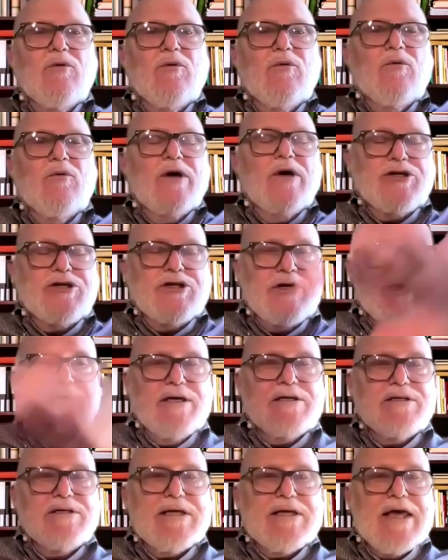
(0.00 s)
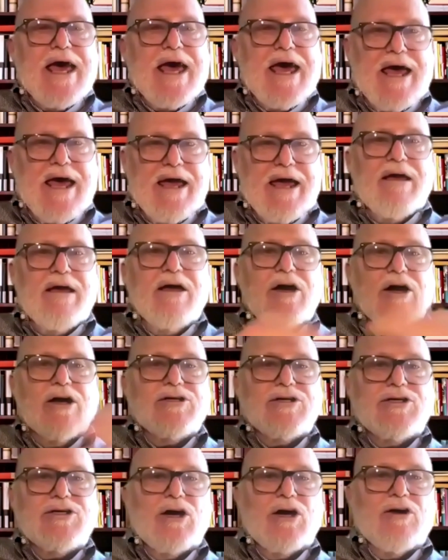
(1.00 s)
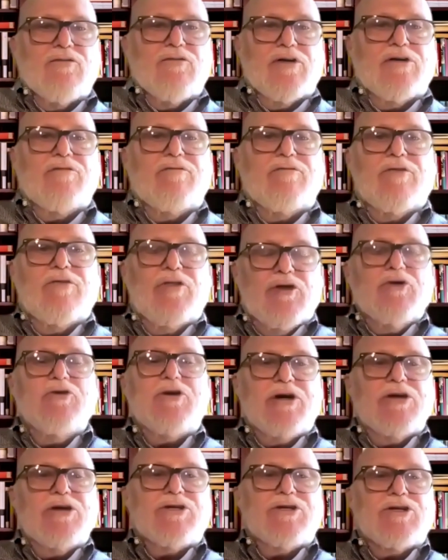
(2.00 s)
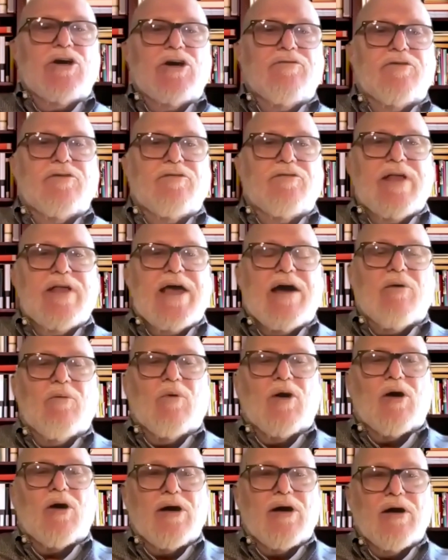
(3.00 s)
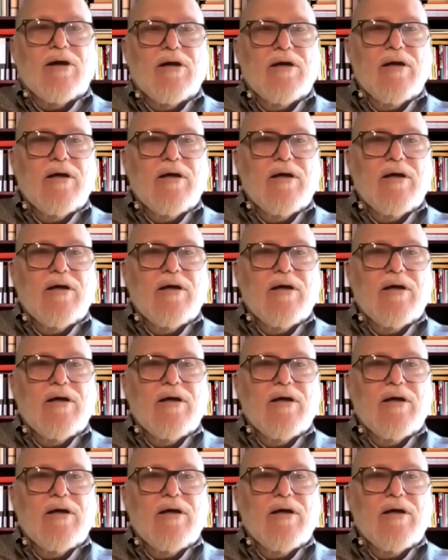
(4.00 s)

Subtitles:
which is a new conservative network,